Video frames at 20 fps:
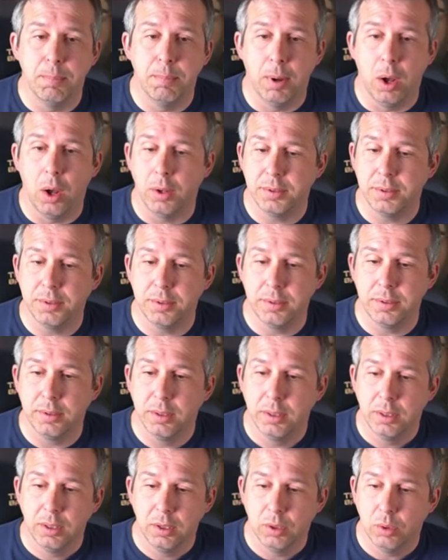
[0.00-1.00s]
the boss,
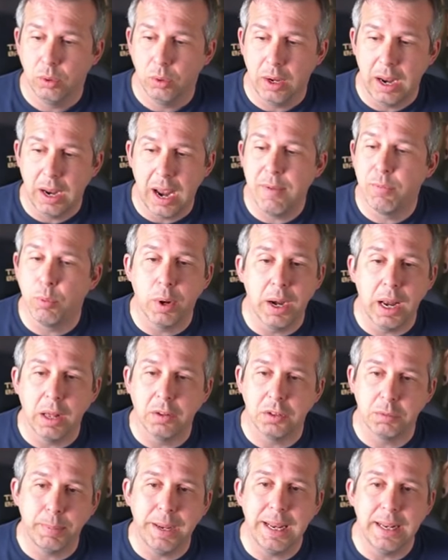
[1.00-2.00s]
everyone
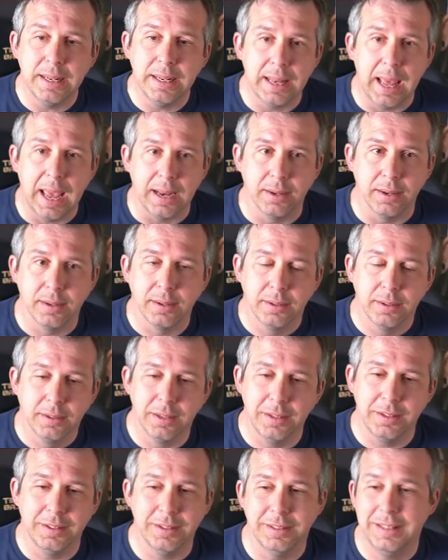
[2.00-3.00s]
else being dead.
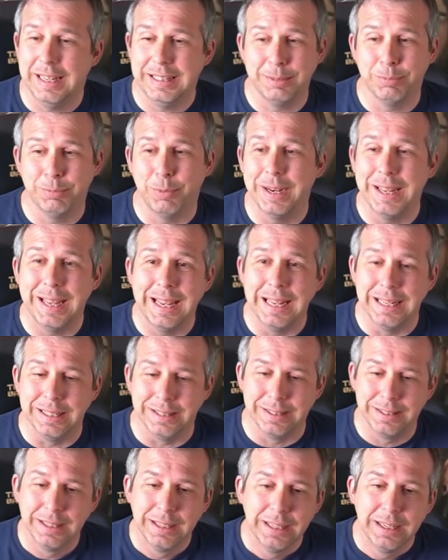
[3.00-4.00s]
That's what it
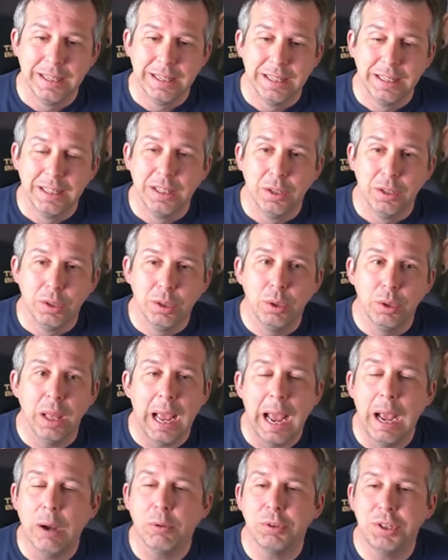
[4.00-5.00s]
is.
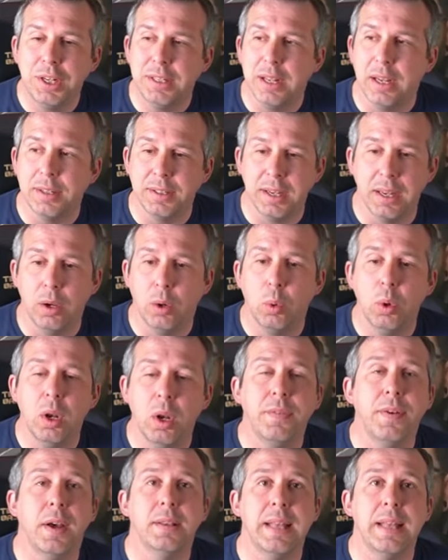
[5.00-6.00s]
How she does it, all
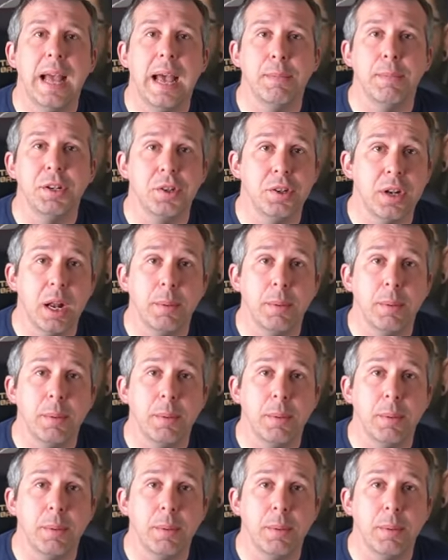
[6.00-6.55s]
of her damage is